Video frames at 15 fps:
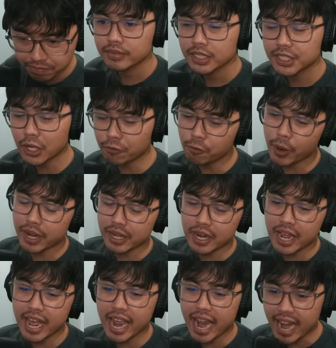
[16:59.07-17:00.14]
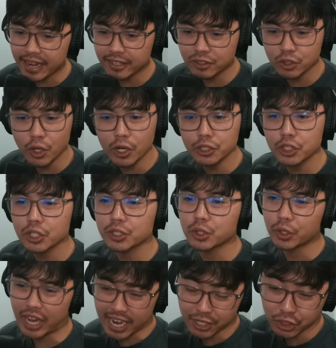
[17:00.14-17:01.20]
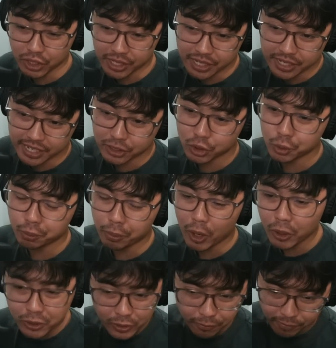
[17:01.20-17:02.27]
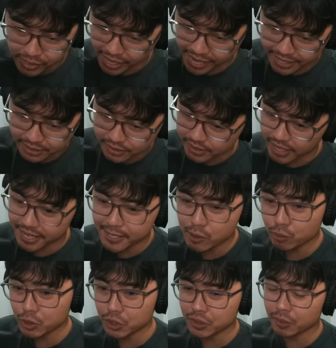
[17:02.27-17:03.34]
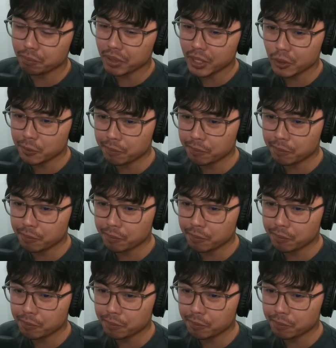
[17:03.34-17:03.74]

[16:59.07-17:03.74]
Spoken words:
Self-Awakener and the Searcher, so it actually gets you positive in hand size, which is a pretty good